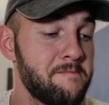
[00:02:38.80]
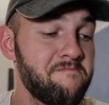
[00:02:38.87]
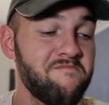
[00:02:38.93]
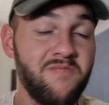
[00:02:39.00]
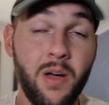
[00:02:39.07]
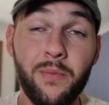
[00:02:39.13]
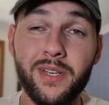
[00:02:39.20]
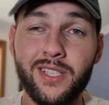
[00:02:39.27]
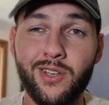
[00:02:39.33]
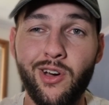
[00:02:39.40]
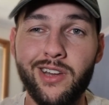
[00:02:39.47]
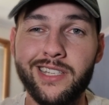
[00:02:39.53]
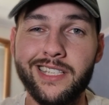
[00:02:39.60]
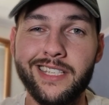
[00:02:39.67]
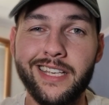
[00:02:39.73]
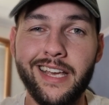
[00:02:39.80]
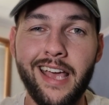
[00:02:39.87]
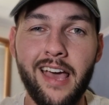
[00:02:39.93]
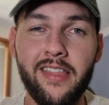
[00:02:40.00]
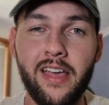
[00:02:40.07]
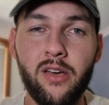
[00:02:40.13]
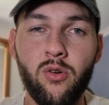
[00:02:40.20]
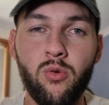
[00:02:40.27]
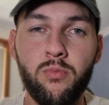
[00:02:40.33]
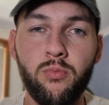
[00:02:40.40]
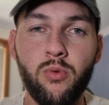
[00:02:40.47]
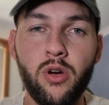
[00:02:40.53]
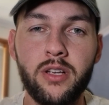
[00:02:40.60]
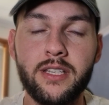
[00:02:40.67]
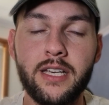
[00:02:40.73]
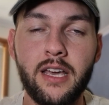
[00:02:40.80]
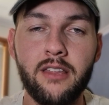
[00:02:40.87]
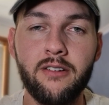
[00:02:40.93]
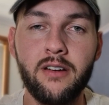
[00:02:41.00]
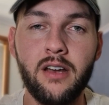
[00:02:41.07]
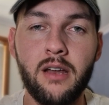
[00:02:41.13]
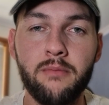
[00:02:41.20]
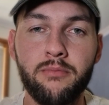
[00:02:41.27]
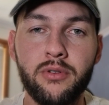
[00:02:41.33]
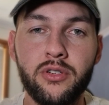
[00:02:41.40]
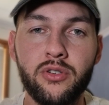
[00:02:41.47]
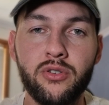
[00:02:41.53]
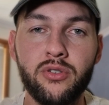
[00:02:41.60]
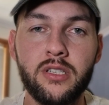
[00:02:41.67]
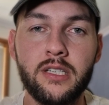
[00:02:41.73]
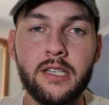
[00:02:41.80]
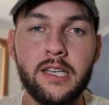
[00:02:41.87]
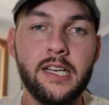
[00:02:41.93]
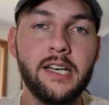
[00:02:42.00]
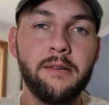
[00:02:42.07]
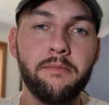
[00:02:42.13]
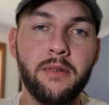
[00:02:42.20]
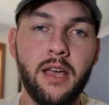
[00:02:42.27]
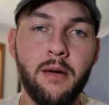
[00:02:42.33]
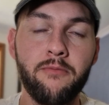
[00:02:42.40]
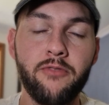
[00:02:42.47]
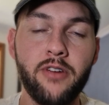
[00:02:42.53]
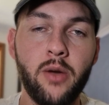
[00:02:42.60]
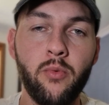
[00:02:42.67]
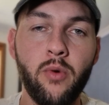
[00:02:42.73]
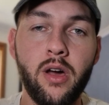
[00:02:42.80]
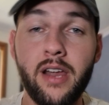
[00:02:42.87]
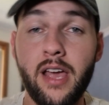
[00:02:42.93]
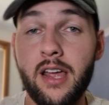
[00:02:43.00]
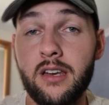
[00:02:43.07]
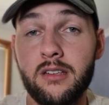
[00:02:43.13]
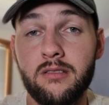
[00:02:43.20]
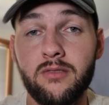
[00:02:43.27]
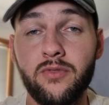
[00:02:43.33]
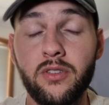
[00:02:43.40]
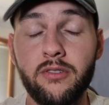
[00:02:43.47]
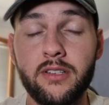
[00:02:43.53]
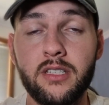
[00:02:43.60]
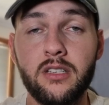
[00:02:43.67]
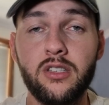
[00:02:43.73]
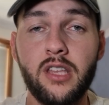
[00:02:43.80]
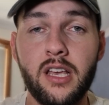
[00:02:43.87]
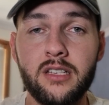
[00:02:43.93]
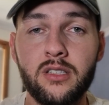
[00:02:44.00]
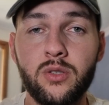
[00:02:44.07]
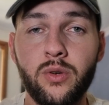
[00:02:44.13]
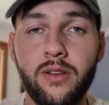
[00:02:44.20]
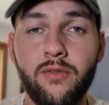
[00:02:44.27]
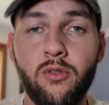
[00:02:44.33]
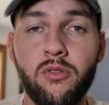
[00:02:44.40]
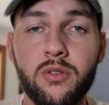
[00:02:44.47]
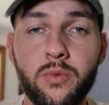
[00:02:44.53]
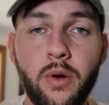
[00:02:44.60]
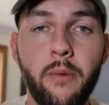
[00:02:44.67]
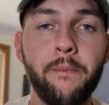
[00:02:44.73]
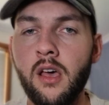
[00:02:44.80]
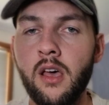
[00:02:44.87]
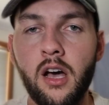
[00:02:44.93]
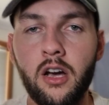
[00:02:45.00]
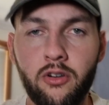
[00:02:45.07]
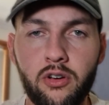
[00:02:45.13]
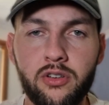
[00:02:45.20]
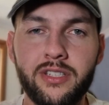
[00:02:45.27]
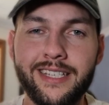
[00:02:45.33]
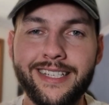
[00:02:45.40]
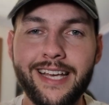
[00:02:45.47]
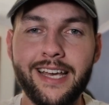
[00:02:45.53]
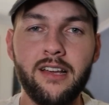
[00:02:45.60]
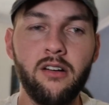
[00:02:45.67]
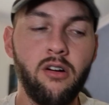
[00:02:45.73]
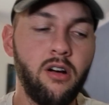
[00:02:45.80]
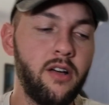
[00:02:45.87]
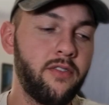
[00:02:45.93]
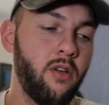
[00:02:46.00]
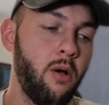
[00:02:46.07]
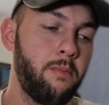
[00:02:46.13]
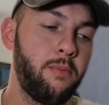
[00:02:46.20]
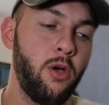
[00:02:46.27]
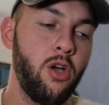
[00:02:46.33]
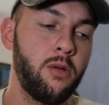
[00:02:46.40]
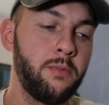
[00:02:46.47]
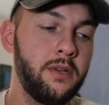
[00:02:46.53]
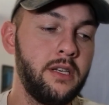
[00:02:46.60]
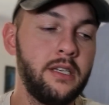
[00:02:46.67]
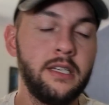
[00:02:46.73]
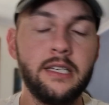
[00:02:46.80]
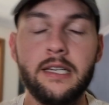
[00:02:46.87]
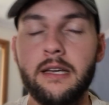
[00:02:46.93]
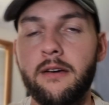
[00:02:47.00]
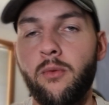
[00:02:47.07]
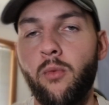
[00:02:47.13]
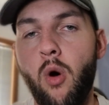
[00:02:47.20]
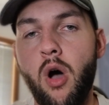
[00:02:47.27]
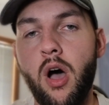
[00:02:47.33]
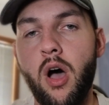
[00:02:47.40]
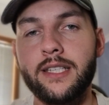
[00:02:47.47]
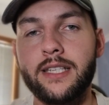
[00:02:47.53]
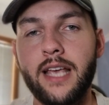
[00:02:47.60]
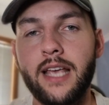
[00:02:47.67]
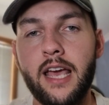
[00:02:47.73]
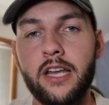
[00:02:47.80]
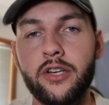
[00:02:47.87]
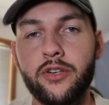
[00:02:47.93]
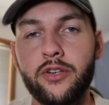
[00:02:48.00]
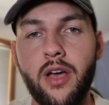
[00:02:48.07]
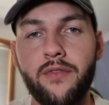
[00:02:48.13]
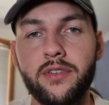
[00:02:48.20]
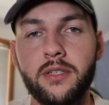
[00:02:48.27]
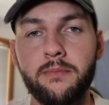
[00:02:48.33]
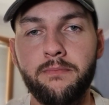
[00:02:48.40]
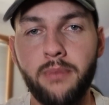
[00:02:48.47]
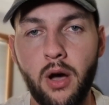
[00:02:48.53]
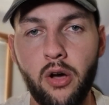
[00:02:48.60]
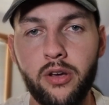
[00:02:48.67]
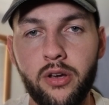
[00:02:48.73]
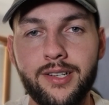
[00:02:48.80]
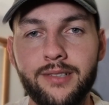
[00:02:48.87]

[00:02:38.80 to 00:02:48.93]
I'm excited to see how they all work together and produce come round one and for the rest of 2024 as well. Across the centre, I've got Bergman, Wines and Travis Boak.